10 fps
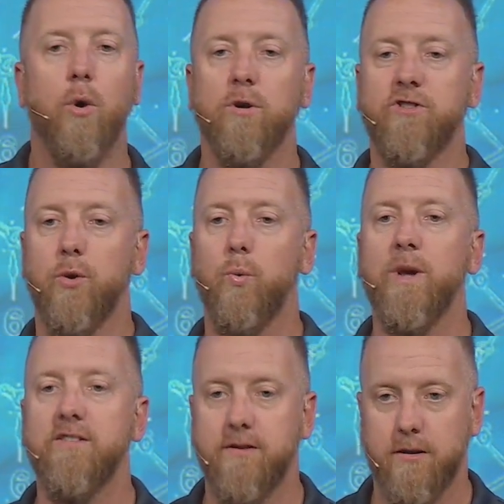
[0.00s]
Or is there
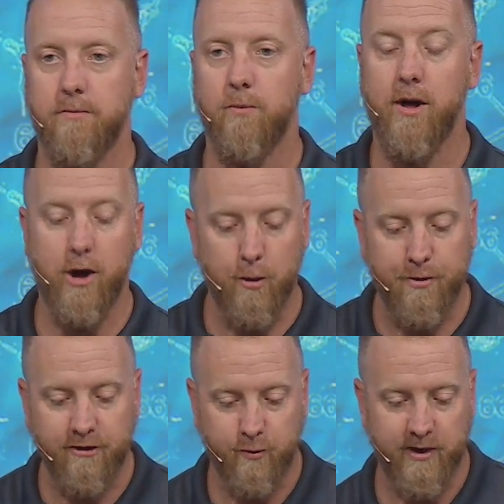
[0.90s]
wisdom? Well, I hope
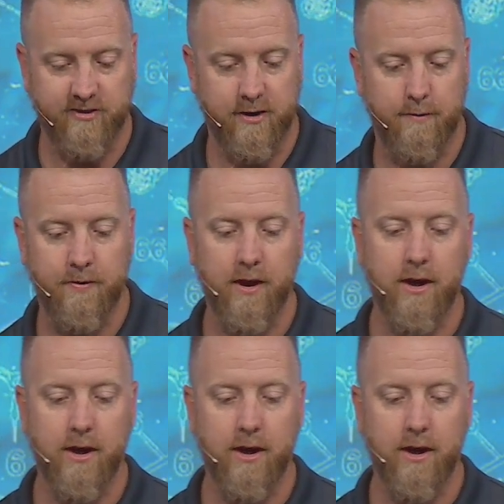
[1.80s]
there's wisdom.